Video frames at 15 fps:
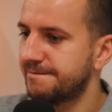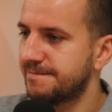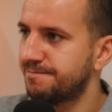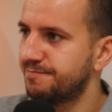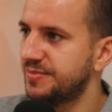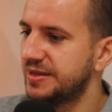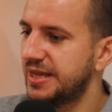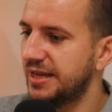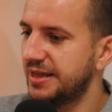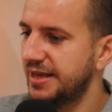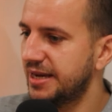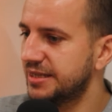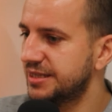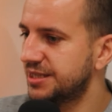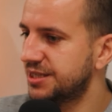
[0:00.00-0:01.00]
The
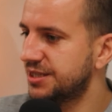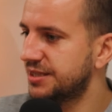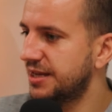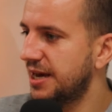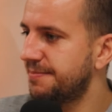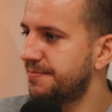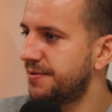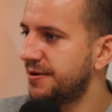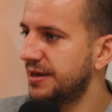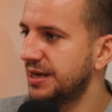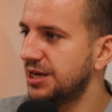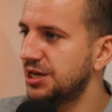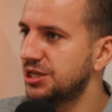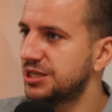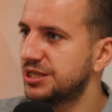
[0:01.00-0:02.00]
next step
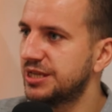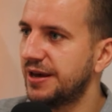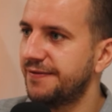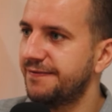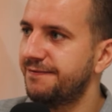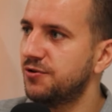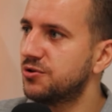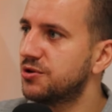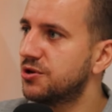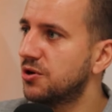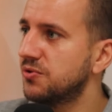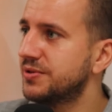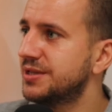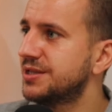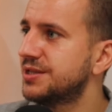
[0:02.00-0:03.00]
is the food
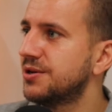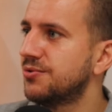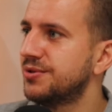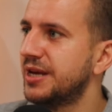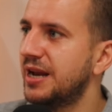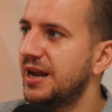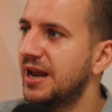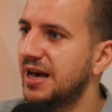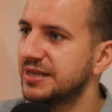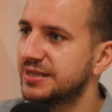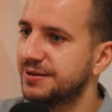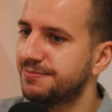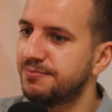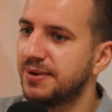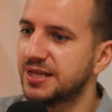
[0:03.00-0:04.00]
cost. So the last
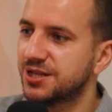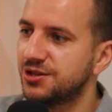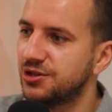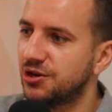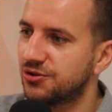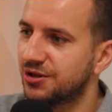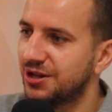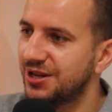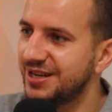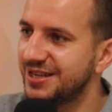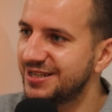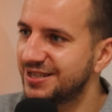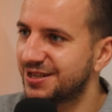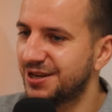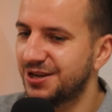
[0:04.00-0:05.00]
but not
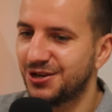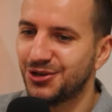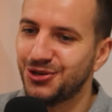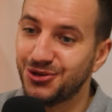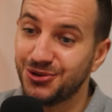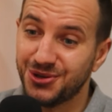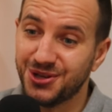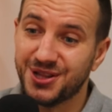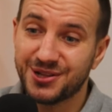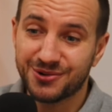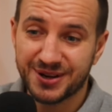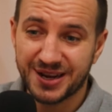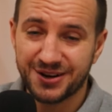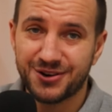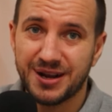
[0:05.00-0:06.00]
least, you need to
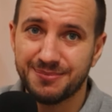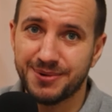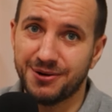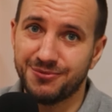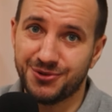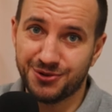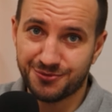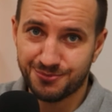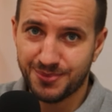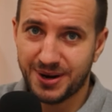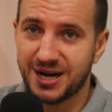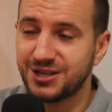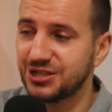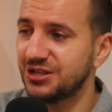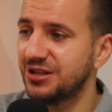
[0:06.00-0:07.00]
care about your
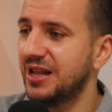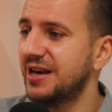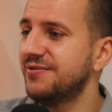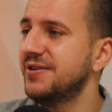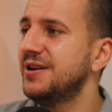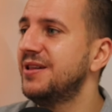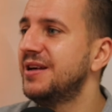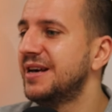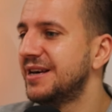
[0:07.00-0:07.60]
margin level.